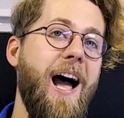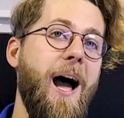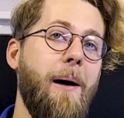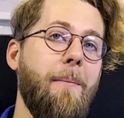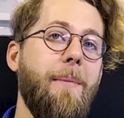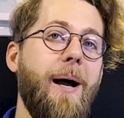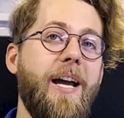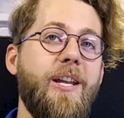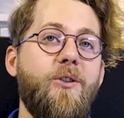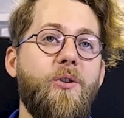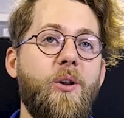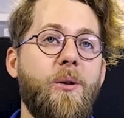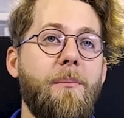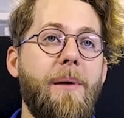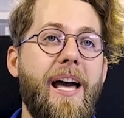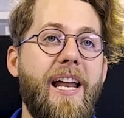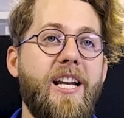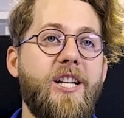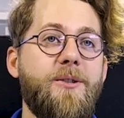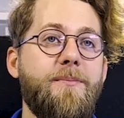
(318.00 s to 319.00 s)
Manual
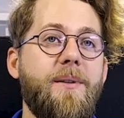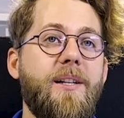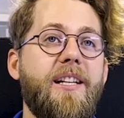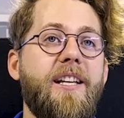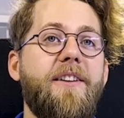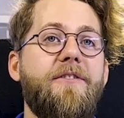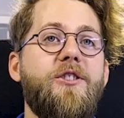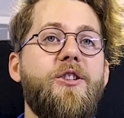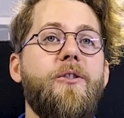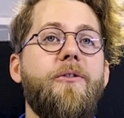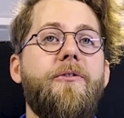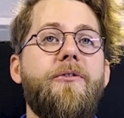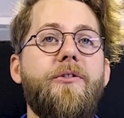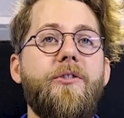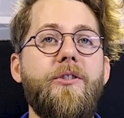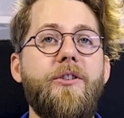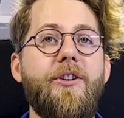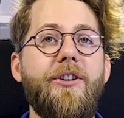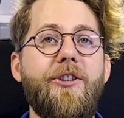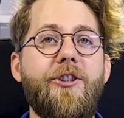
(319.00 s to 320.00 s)
management gives you
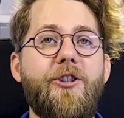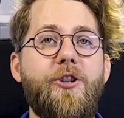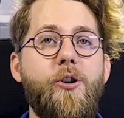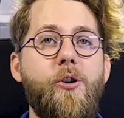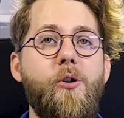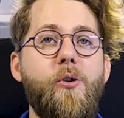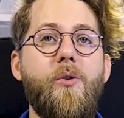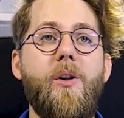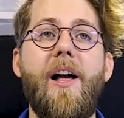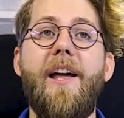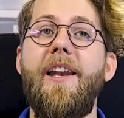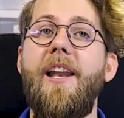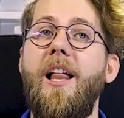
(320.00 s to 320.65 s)
full control and